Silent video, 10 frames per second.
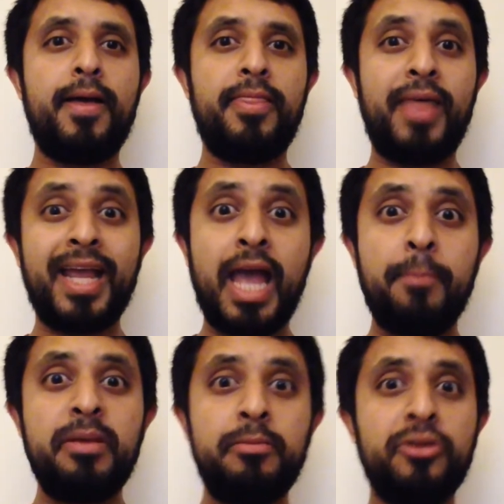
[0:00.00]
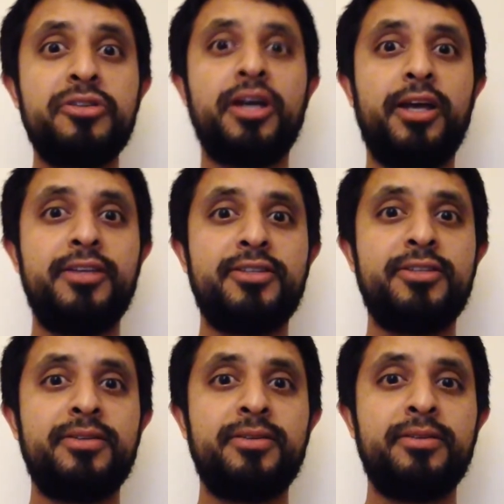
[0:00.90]
that can be
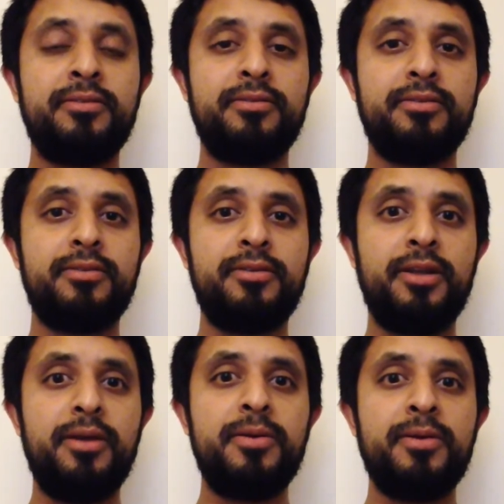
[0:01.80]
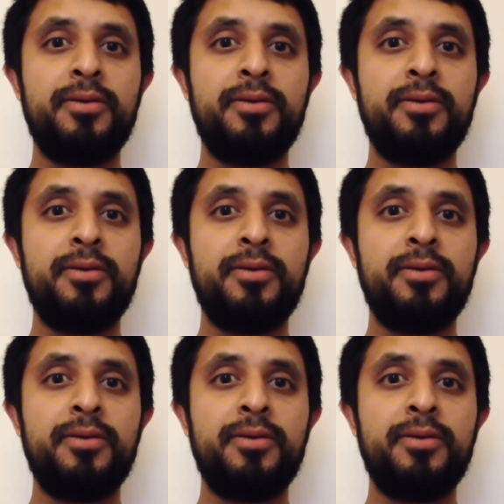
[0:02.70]
monetized, you know,